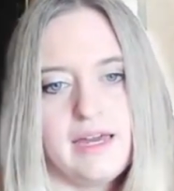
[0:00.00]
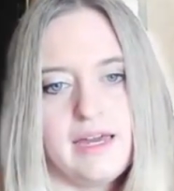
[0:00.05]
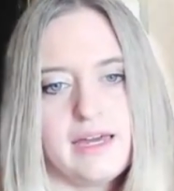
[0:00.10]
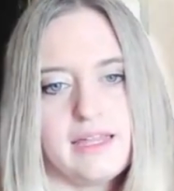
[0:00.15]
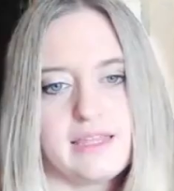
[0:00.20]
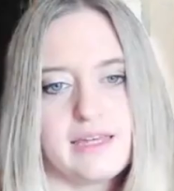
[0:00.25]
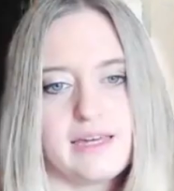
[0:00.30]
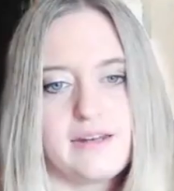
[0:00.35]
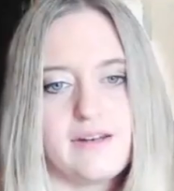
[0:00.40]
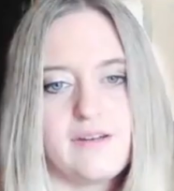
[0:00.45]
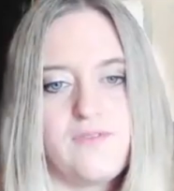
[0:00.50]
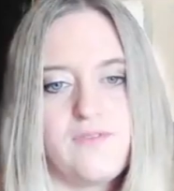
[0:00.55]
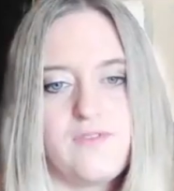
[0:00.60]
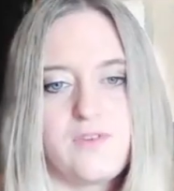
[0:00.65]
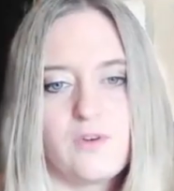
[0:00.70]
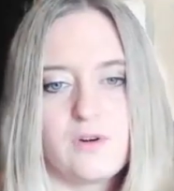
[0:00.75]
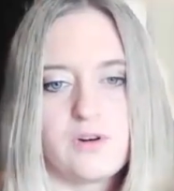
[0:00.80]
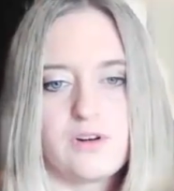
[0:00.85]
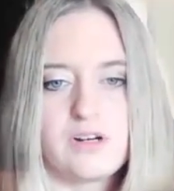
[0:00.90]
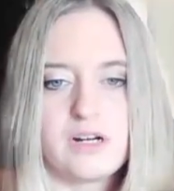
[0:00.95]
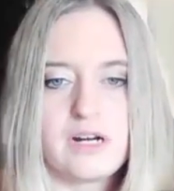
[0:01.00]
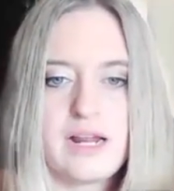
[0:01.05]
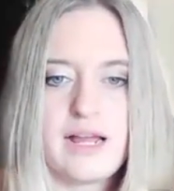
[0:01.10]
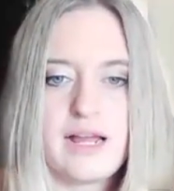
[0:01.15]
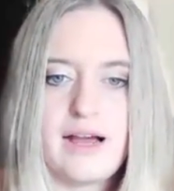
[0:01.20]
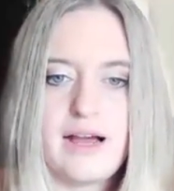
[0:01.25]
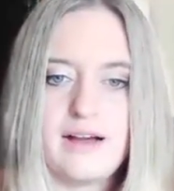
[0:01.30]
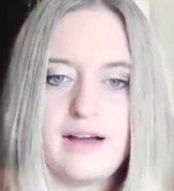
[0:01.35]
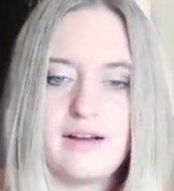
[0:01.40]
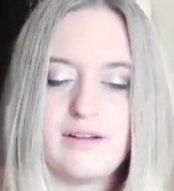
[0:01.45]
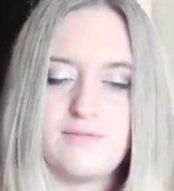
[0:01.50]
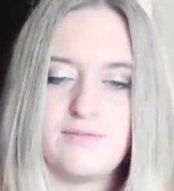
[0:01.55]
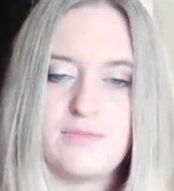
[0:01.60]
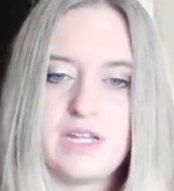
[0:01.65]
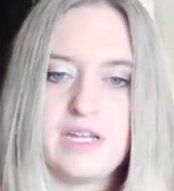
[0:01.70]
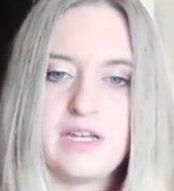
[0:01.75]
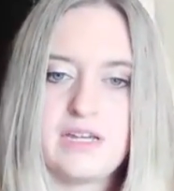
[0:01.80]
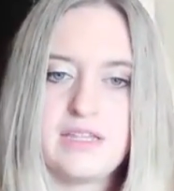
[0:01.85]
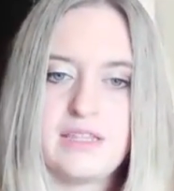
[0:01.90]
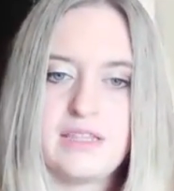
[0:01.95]
And then for
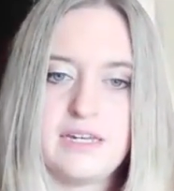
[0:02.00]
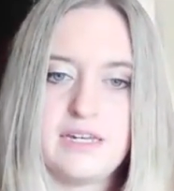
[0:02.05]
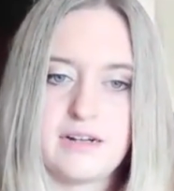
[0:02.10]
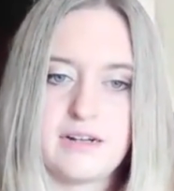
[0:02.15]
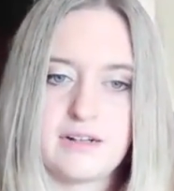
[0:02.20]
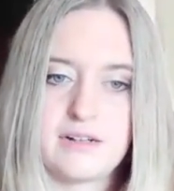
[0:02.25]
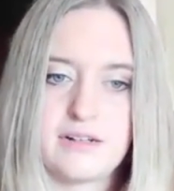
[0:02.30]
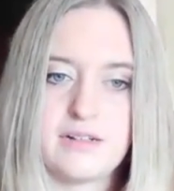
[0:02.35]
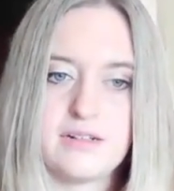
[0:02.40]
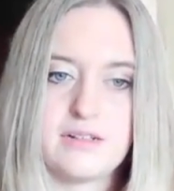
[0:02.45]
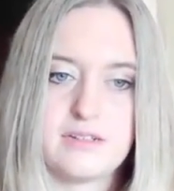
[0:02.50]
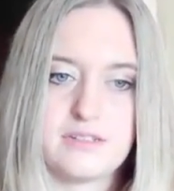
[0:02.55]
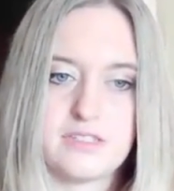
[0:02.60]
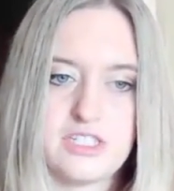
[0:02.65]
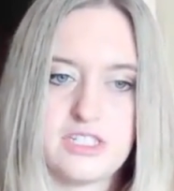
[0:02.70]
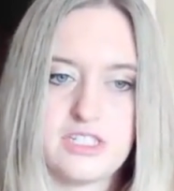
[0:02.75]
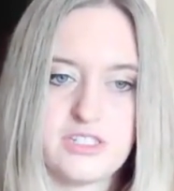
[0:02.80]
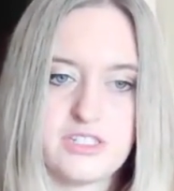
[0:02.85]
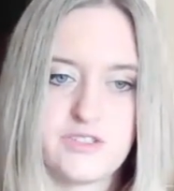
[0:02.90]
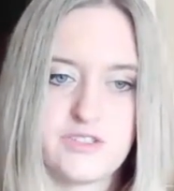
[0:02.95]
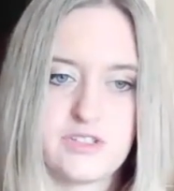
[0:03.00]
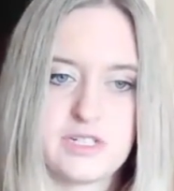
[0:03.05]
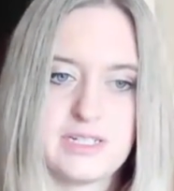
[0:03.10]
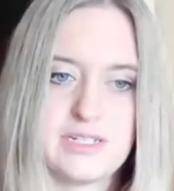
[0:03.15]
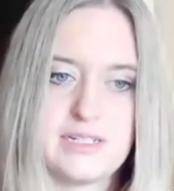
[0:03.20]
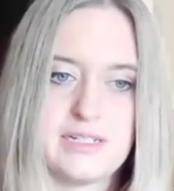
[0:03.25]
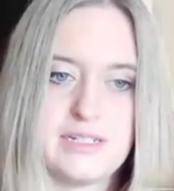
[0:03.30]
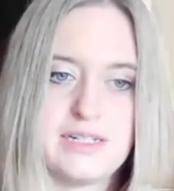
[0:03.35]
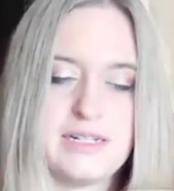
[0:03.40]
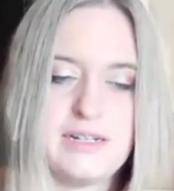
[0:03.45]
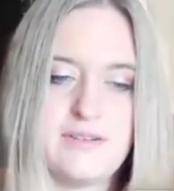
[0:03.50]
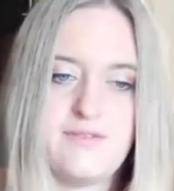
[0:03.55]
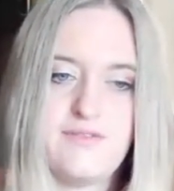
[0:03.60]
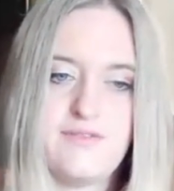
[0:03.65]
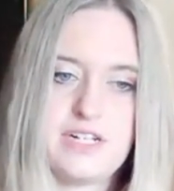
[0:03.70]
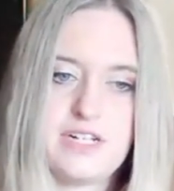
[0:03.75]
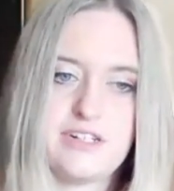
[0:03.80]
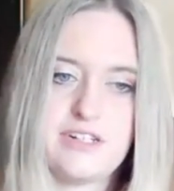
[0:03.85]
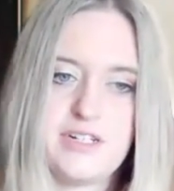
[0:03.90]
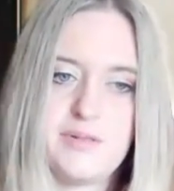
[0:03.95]
the younger children, it
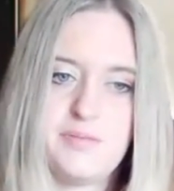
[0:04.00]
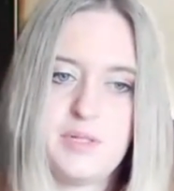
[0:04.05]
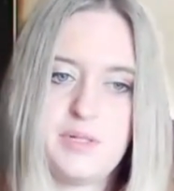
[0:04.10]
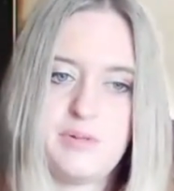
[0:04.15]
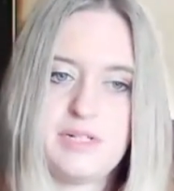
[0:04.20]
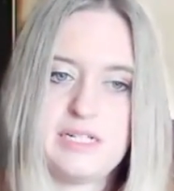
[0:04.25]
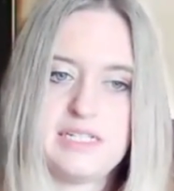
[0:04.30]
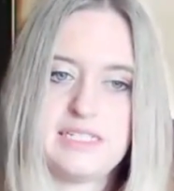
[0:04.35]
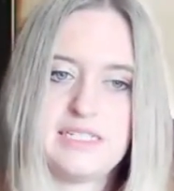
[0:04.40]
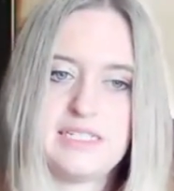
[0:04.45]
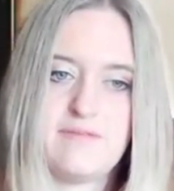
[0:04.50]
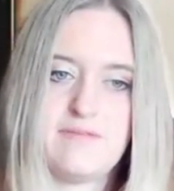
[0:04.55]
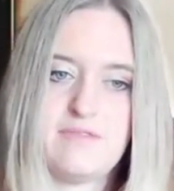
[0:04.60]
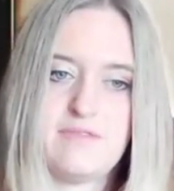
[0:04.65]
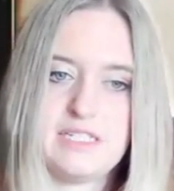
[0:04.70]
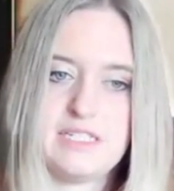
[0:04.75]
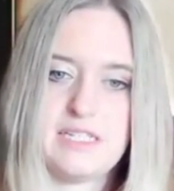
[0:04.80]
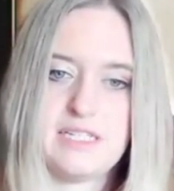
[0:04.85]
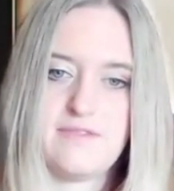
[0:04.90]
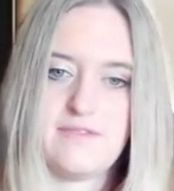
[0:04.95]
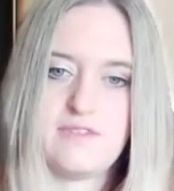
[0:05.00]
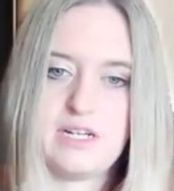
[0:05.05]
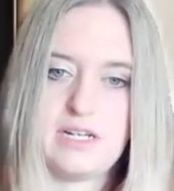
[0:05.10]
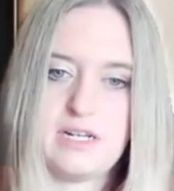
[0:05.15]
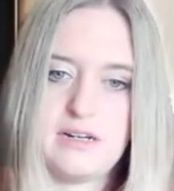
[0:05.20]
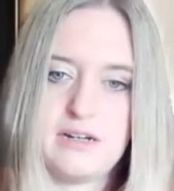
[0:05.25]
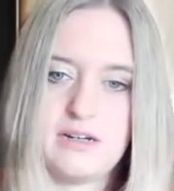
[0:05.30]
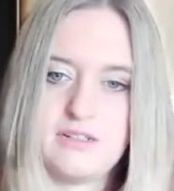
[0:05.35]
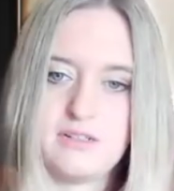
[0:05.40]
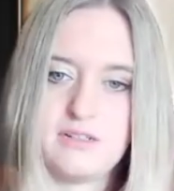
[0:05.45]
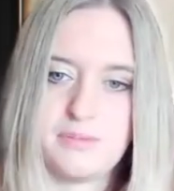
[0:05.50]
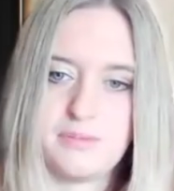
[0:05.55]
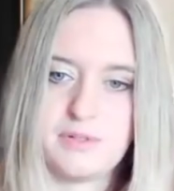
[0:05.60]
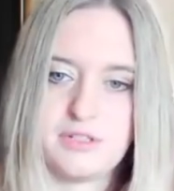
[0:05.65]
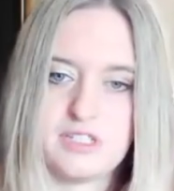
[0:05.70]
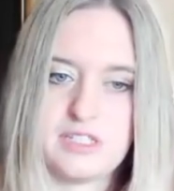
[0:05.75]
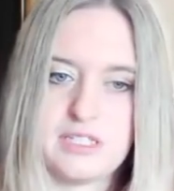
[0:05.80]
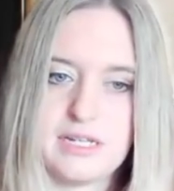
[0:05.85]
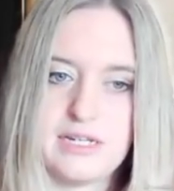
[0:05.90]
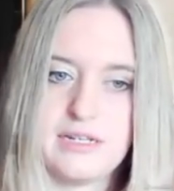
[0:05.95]
varied between 77 and
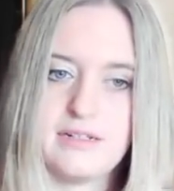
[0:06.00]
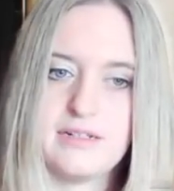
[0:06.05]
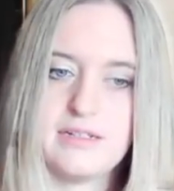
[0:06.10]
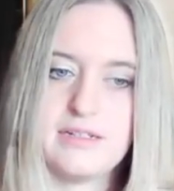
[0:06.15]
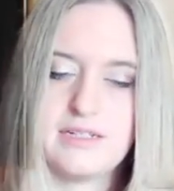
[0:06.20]
100%,